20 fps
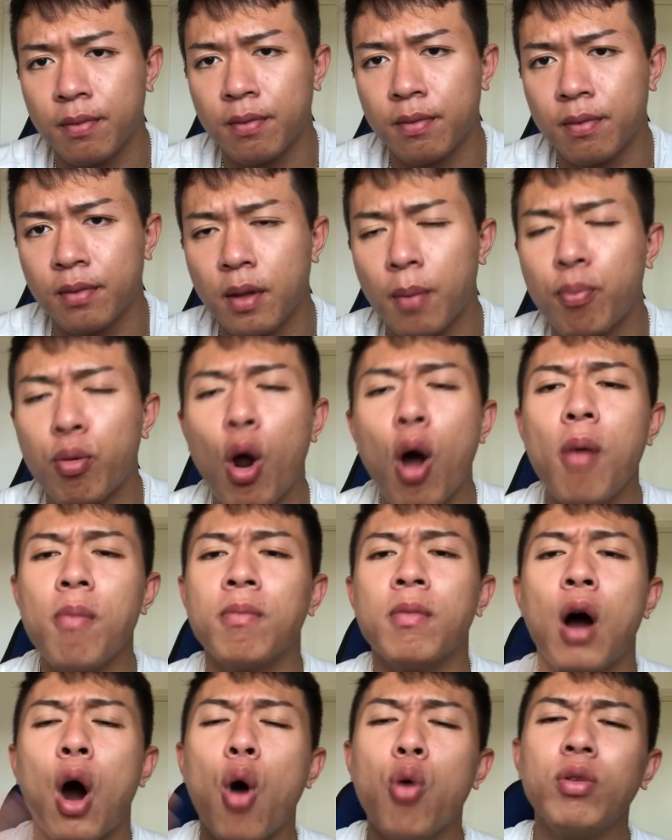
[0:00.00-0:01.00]
The
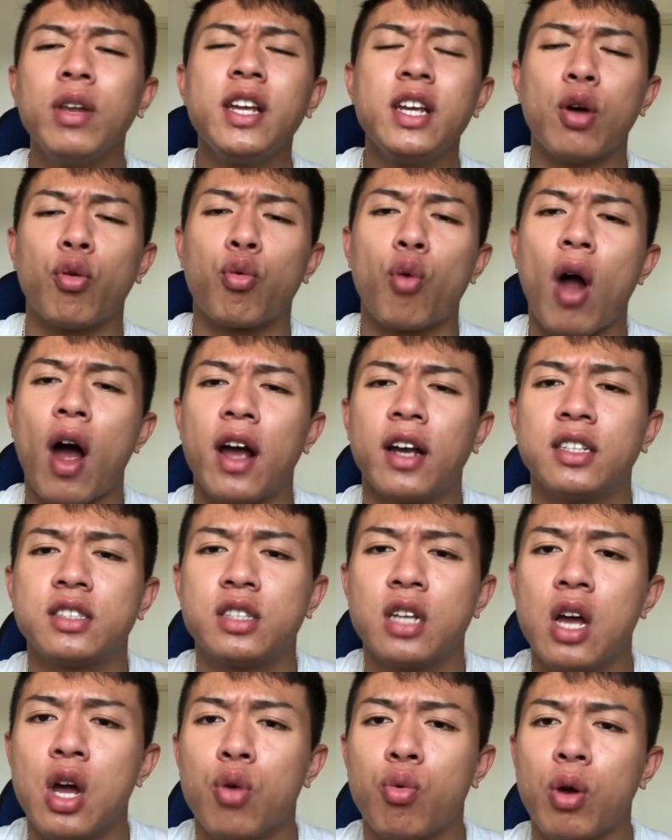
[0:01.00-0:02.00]
problem only arises
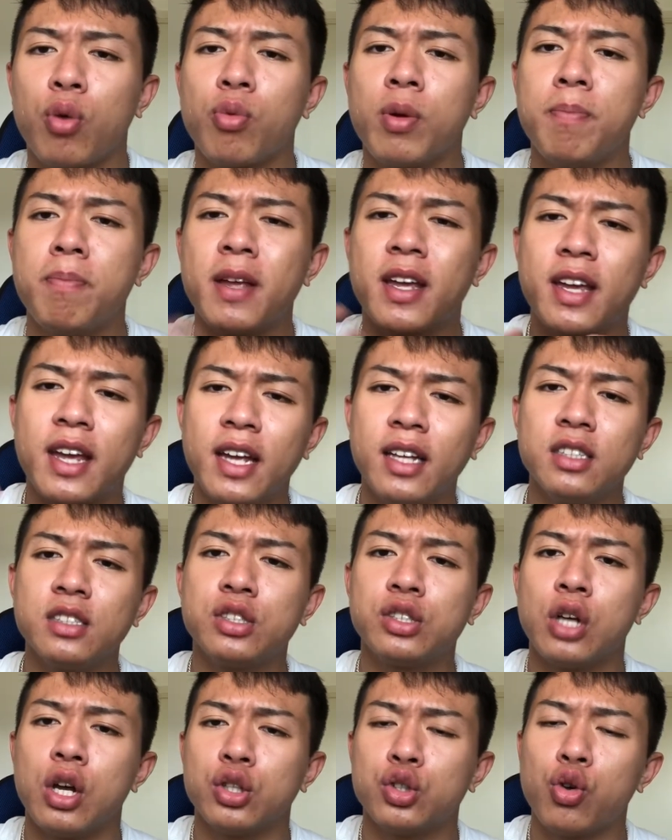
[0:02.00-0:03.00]
when we begin
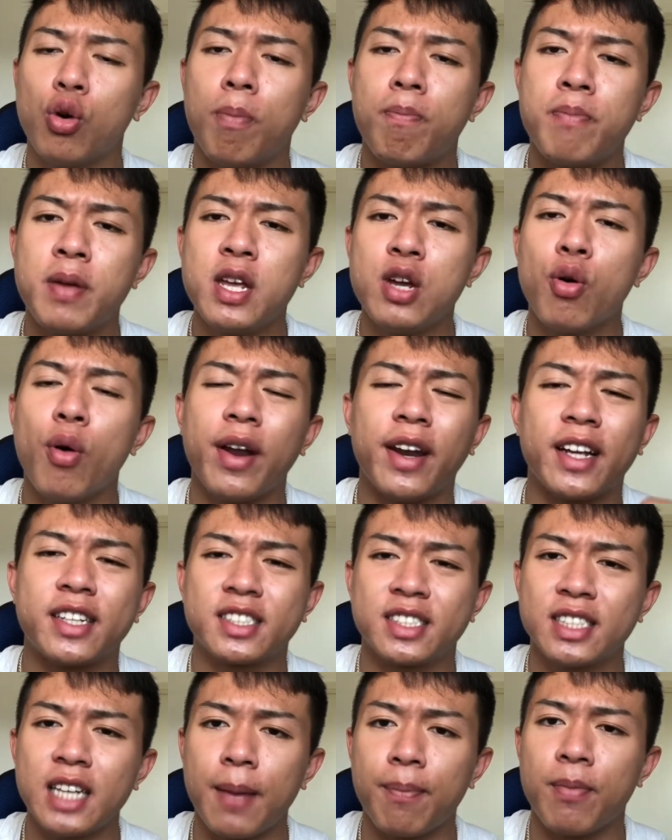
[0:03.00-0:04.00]
to appeal and
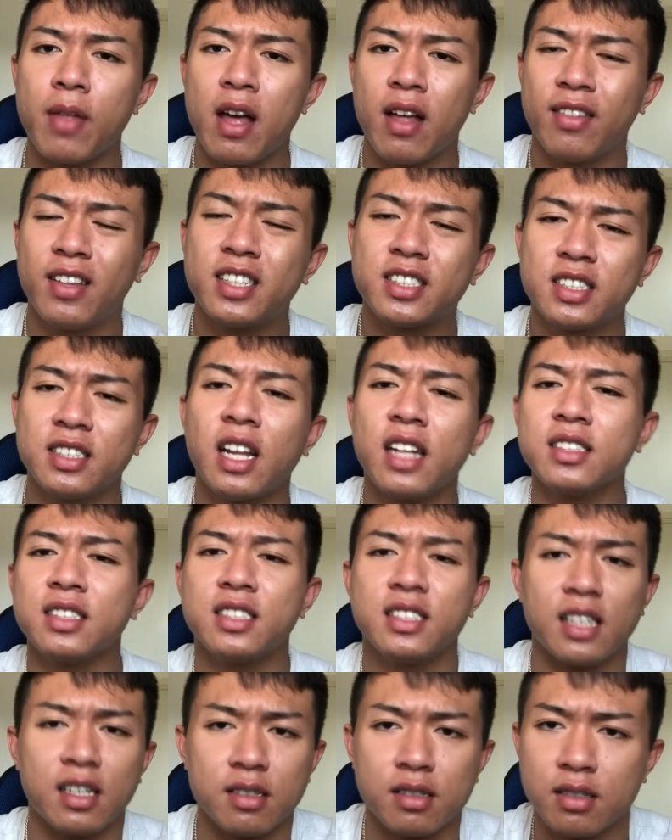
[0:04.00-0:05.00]
accept this
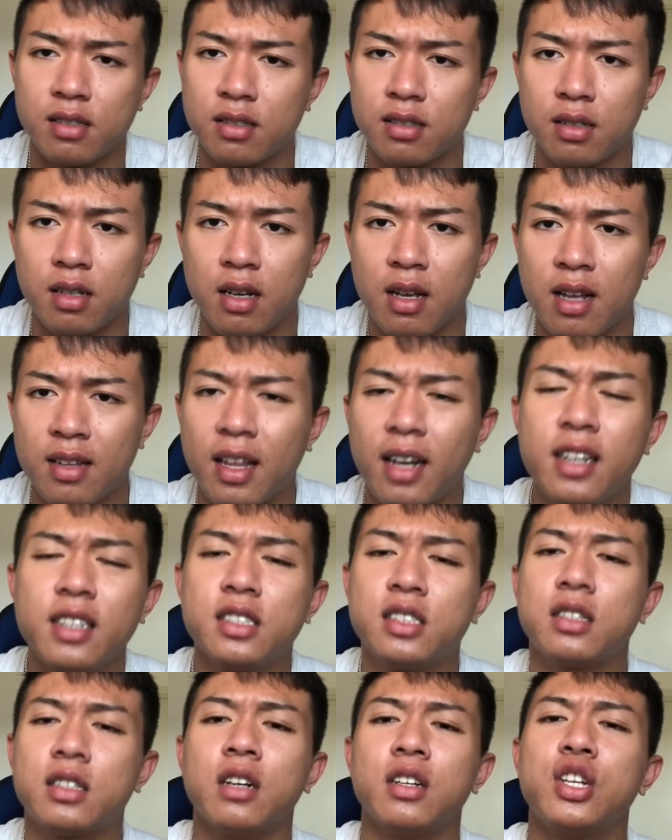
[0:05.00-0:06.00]
nonsense. That is
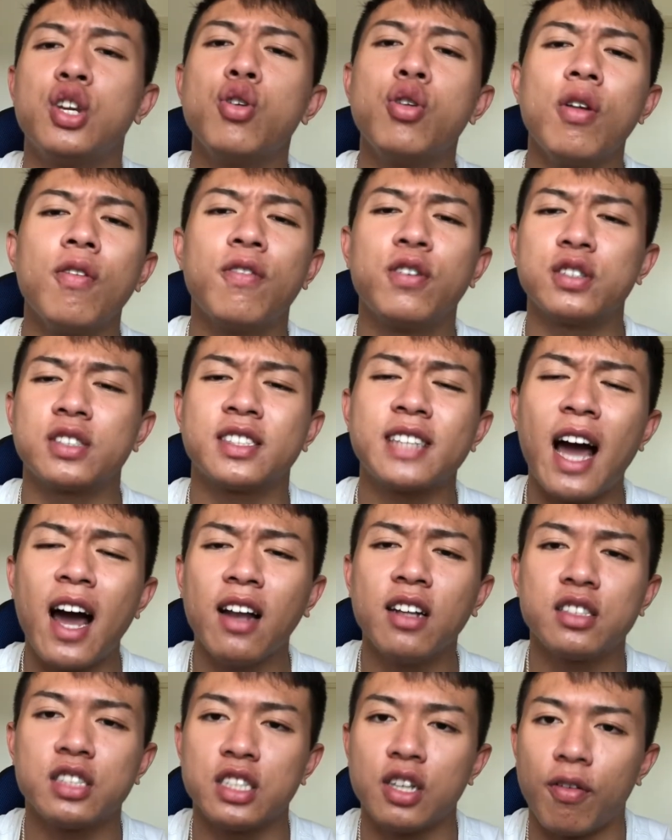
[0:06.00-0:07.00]
the
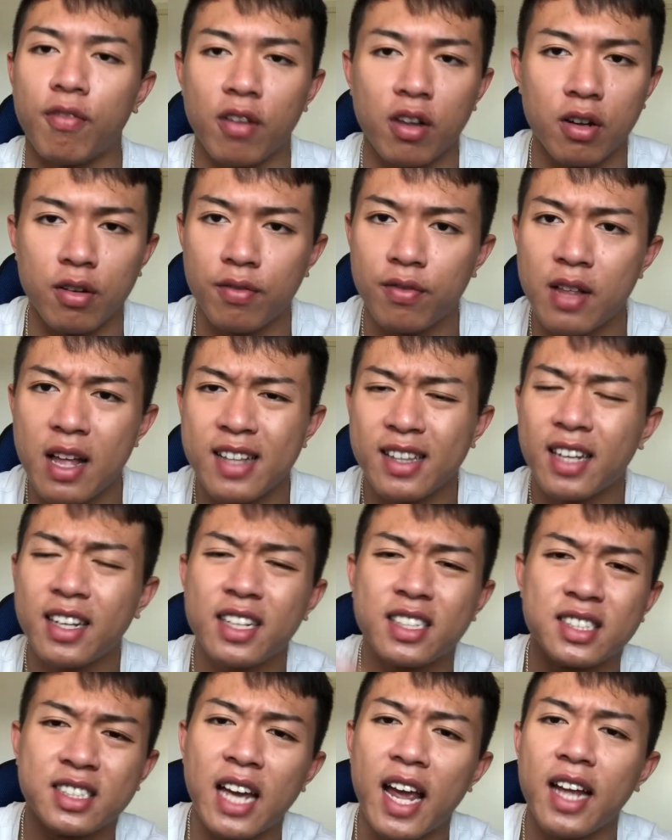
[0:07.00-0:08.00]
universality of love that
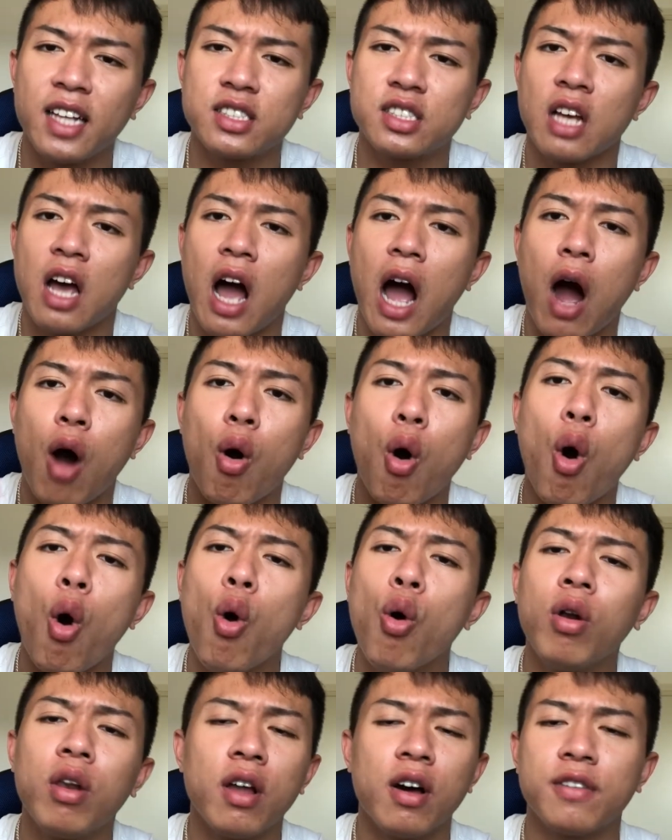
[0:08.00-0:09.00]
dictates how
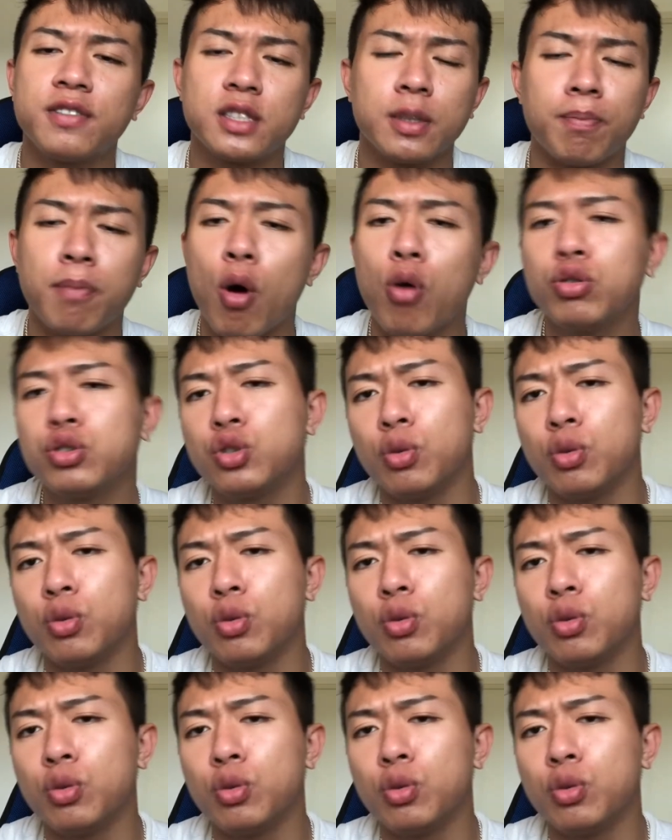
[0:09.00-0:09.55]
all love is supposed to